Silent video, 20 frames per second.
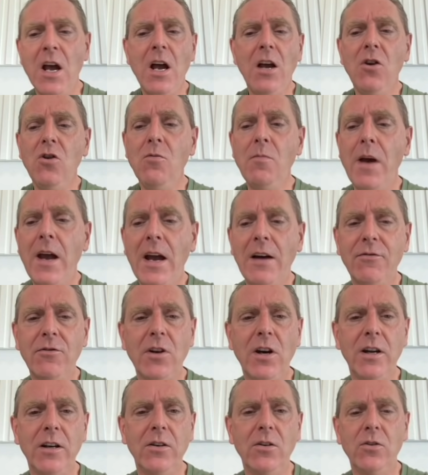You may have
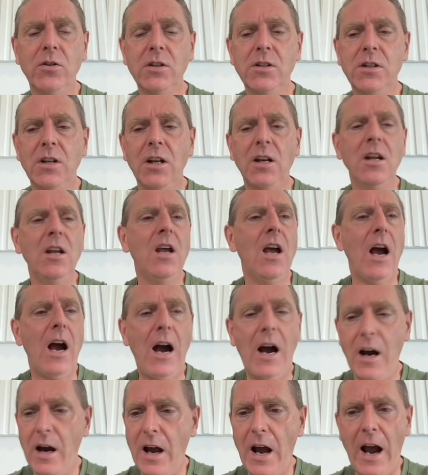not noticed it.
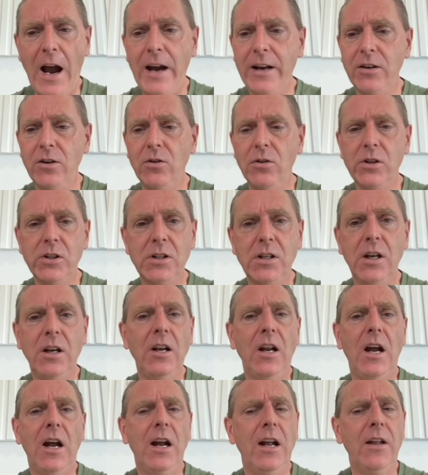I noticed it.